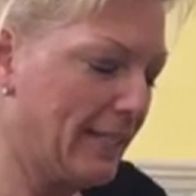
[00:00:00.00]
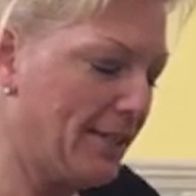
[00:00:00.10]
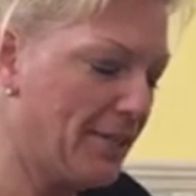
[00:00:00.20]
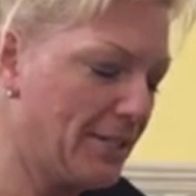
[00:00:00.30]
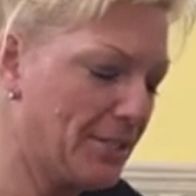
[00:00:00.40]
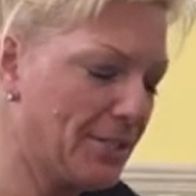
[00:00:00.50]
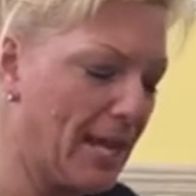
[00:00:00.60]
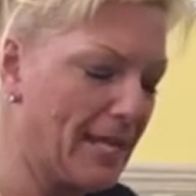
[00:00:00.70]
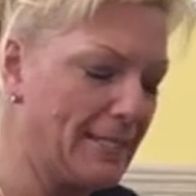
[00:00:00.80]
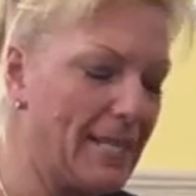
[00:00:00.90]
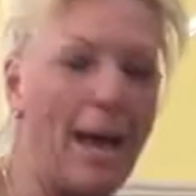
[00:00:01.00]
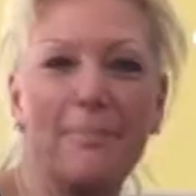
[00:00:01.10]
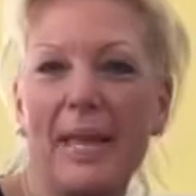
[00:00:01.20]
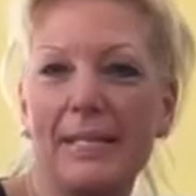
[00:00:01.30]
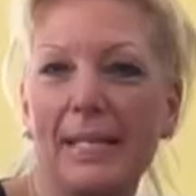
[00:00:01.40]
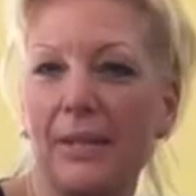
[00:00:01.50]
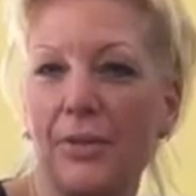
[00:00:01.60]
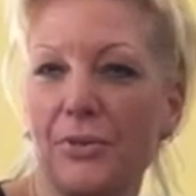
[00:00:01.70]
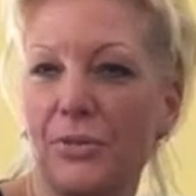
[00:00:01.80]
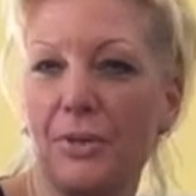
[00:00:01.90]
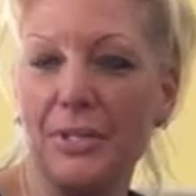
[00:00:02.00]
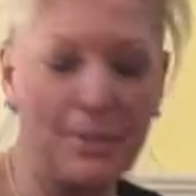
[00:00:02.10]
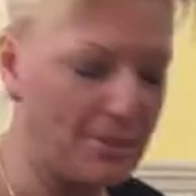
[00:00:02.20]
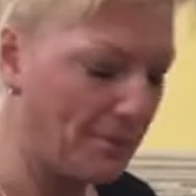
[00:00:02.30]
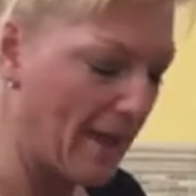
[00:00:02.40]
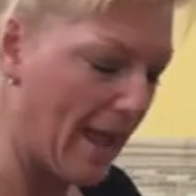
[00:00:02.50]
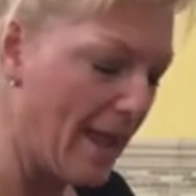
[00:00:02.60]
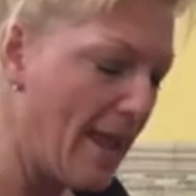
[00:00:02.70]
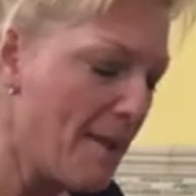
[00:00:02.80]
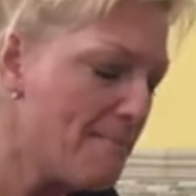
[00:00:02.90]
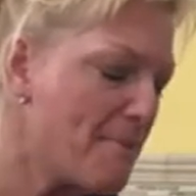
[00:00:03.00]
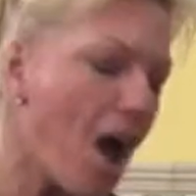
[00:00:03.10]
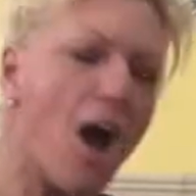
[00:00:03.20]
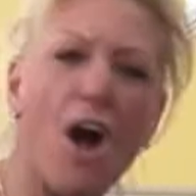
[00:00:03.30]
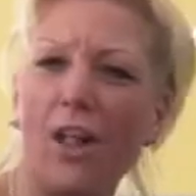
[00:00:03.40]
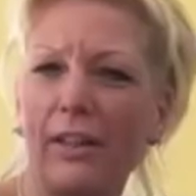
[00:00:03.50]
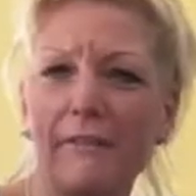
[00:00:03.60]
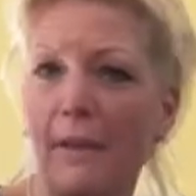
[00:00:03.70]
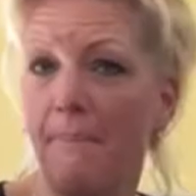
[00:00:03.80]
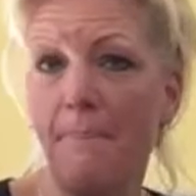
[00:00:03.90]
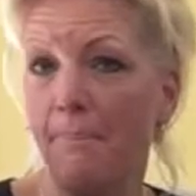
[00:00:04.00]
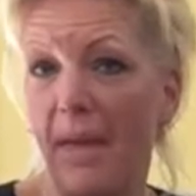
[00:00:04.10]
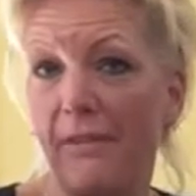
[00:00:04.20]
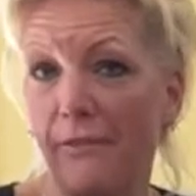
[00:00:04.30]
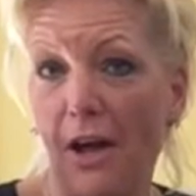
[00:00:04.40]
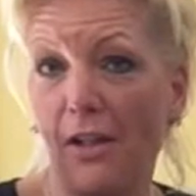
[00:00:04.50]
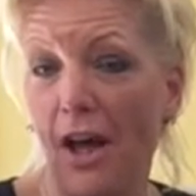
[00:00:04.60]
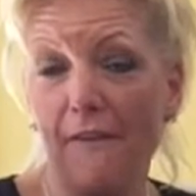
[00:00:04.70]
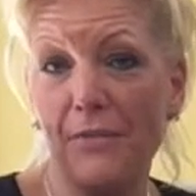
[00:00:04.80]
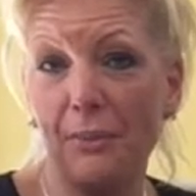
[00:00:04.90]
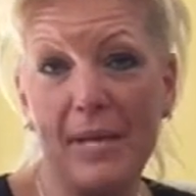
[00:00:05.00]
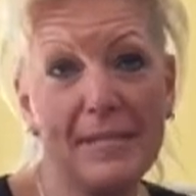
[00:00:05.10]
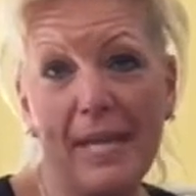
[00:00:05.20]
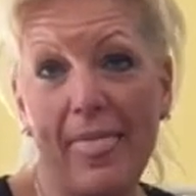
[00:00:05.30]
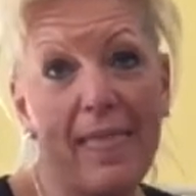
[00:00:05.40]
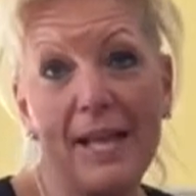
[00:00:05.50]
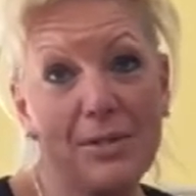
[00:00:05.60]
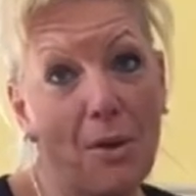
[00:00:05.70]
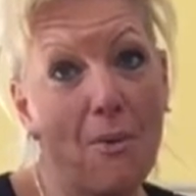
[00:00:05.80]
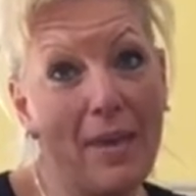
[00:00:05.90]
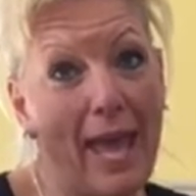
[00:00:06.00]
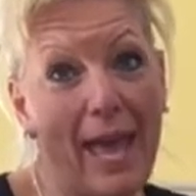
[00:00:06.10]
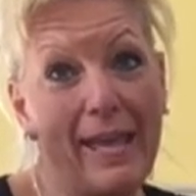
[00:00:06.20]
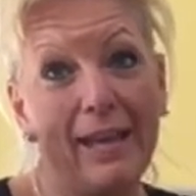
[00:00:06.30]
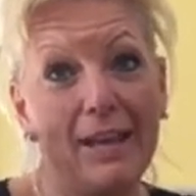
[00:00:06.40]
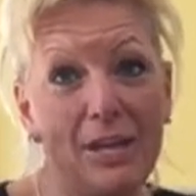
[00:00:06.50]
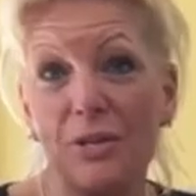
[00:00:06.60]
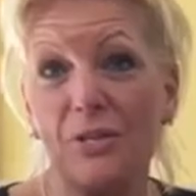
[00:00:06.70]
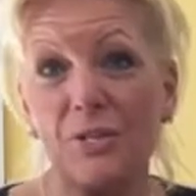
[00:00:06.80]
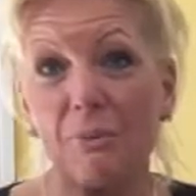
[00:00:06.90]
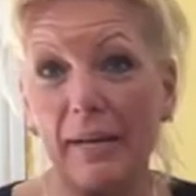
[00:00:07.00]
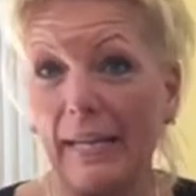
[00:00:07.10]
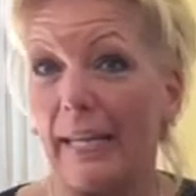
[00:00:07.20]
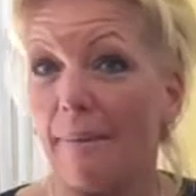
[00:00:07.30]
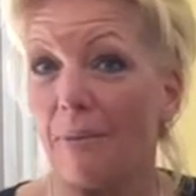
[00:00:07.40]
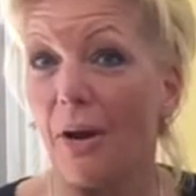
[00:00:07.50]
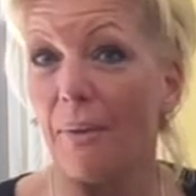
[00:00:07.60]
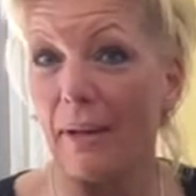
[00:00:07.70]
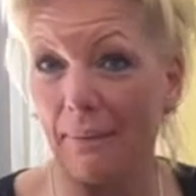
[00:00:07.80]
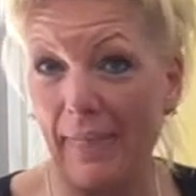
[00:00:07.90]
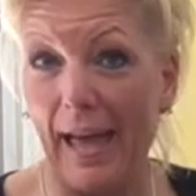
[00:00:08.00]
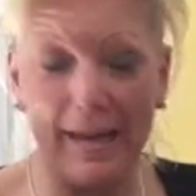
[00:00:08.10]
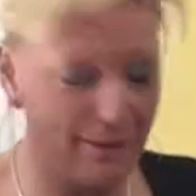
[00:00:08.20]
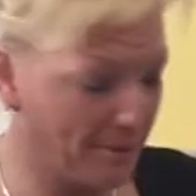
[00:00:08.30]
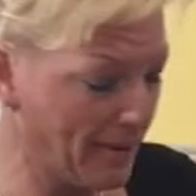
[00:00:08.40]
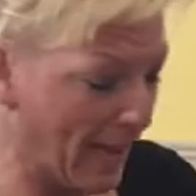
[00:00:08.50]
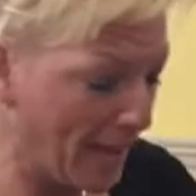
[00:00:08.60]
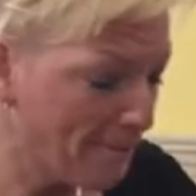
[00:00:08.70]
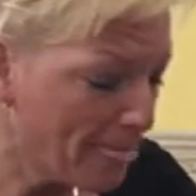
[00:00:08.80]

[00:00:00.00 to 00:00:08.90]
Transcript: you can just kind of tap that to get those crystals away. Not all of them may fall off the whisk and that's okay. You just wanna keep going with that, okay?